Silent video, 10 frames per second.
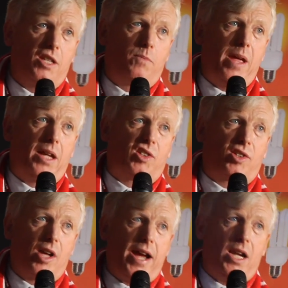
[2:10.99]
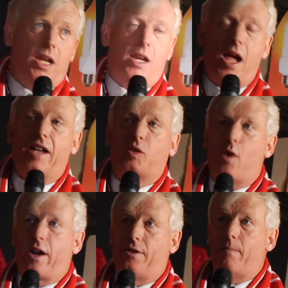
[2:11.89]
is being cited as
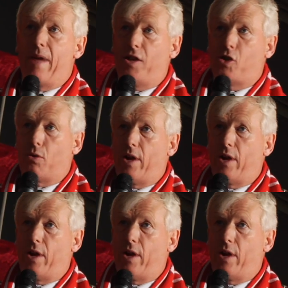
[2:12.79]
one of the major